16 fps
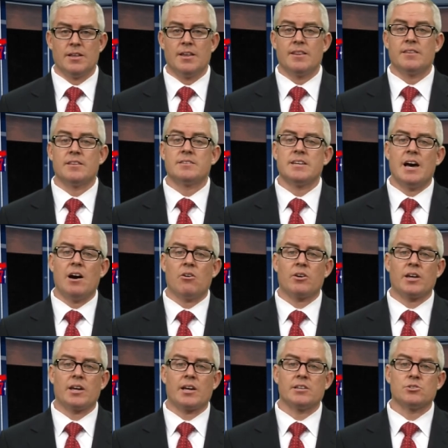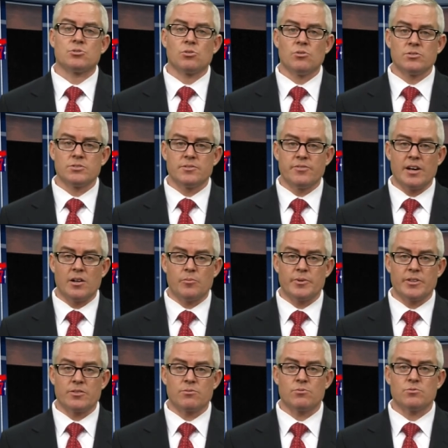The town can control
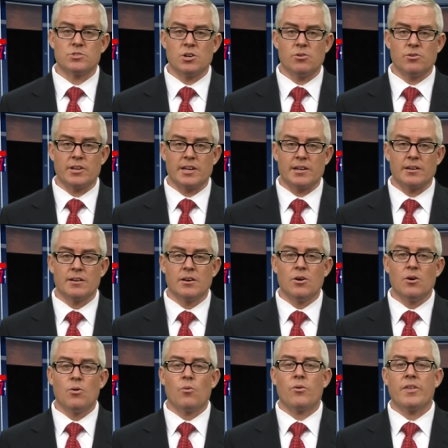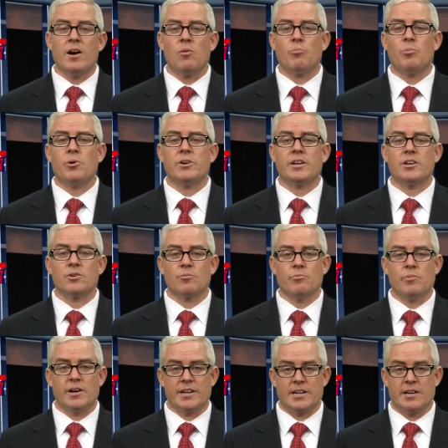development through zoning without putting your
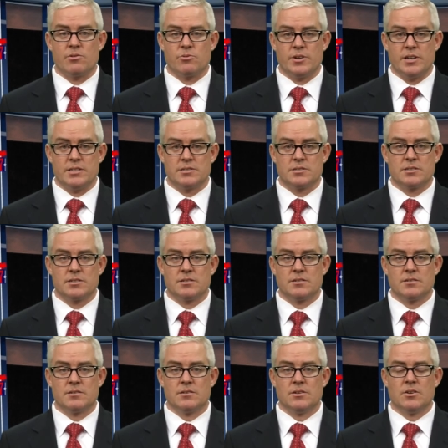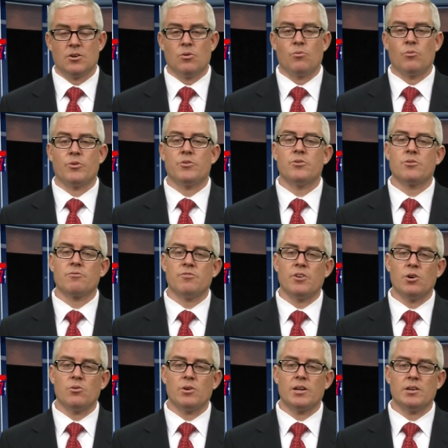money at risk. With your
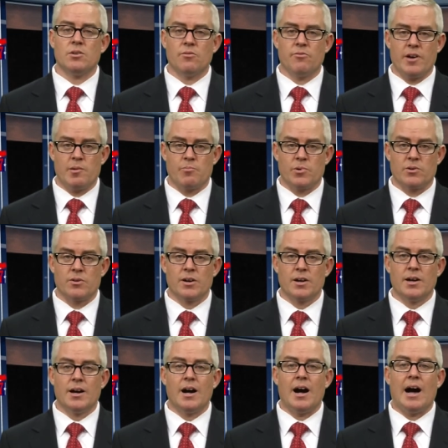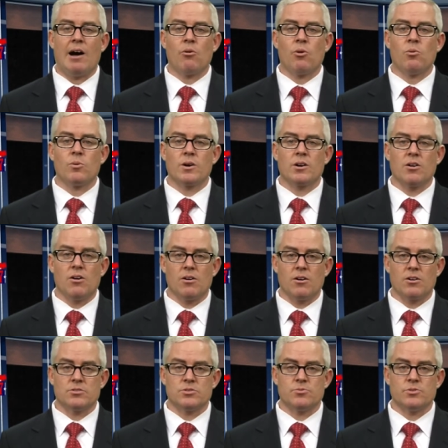vote in November, I will work
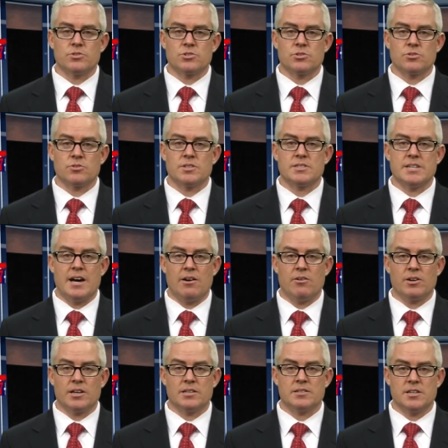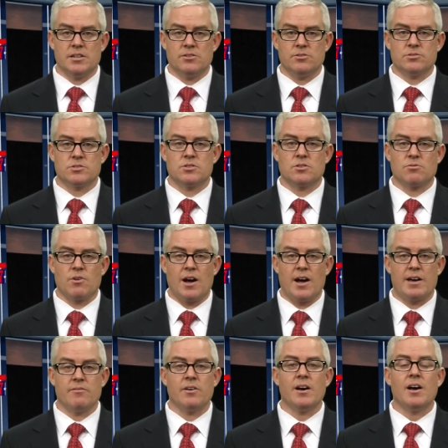hard to ensure the town continues to
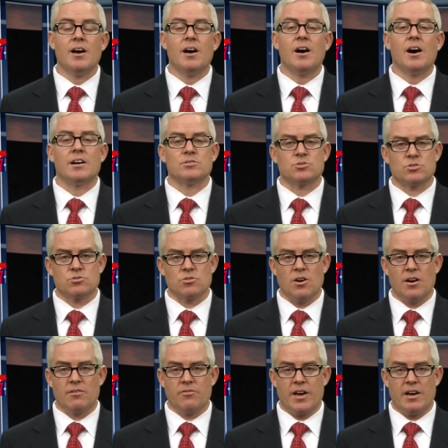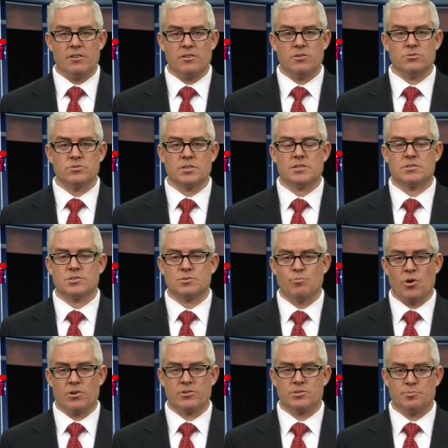thrive on strong values and
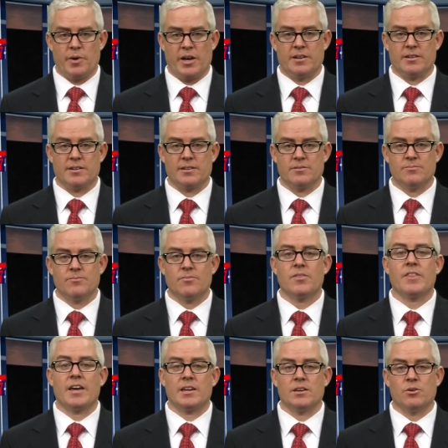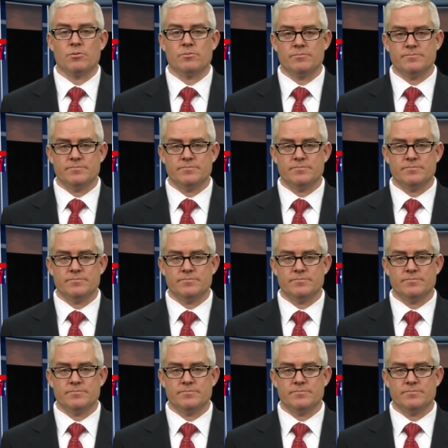smarter spending. Thank you.